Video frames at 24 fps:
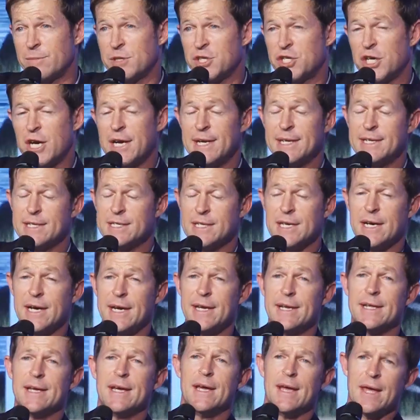the shiny
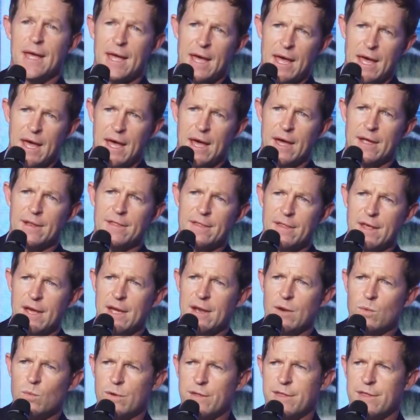side, and
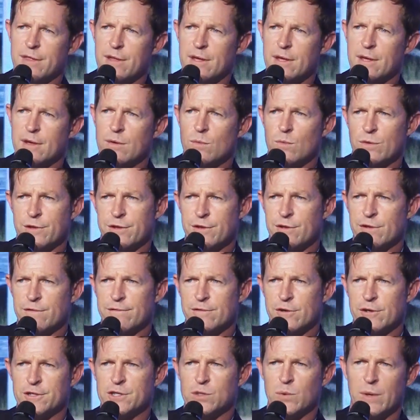then with the
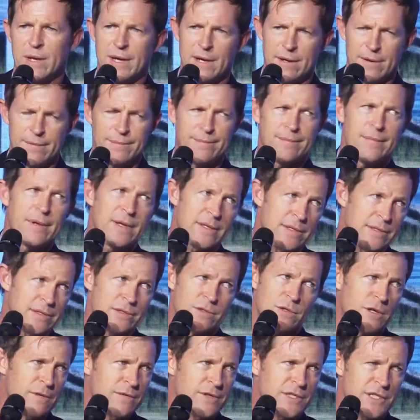reverse swing, it's
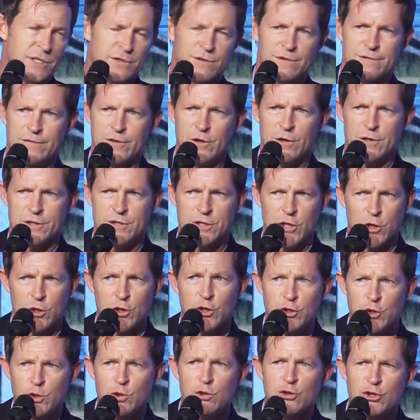obviously reverse. So you
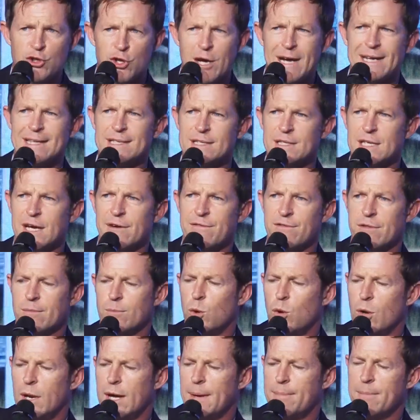do try and scuff the
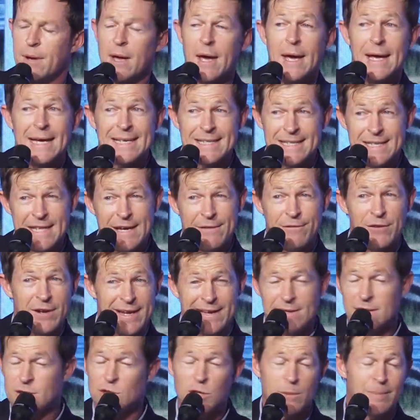ball up. South
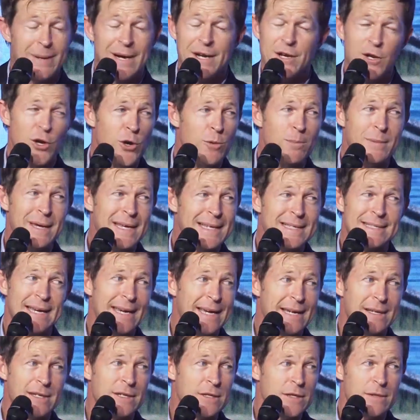Africans are by no
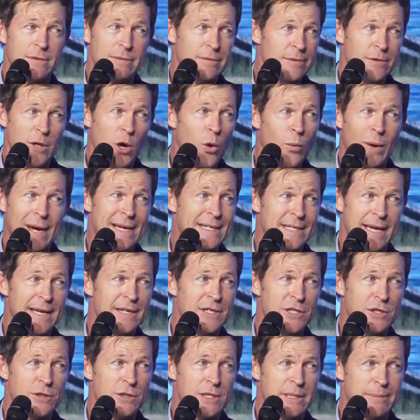ways
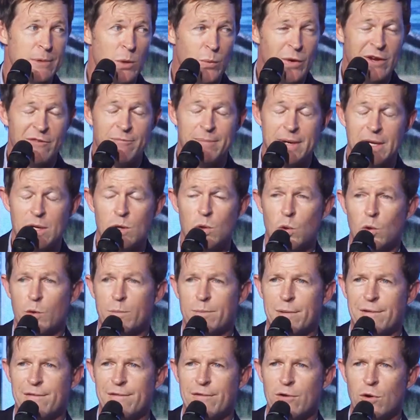angels. I mean, we've been caught
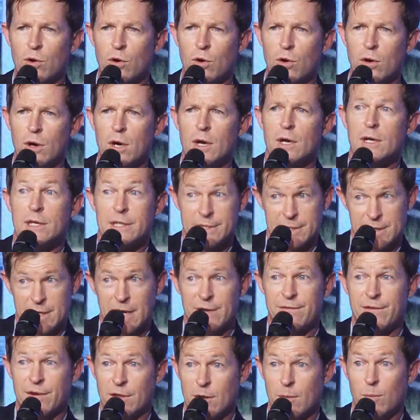before
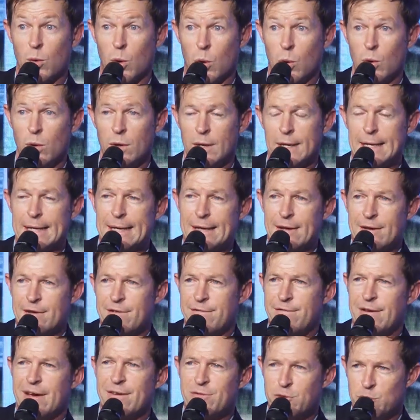scuffing the ball.
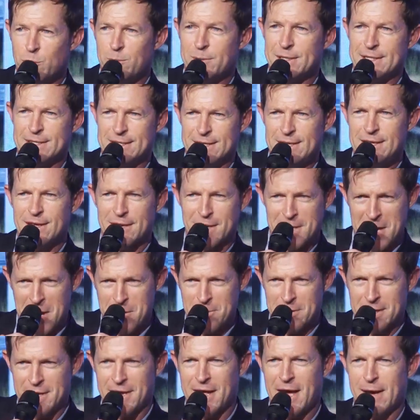Faf du Plessis, the
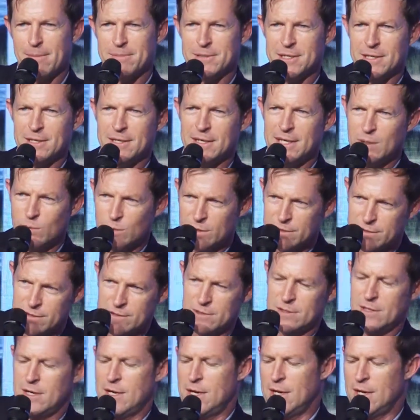current captain, he was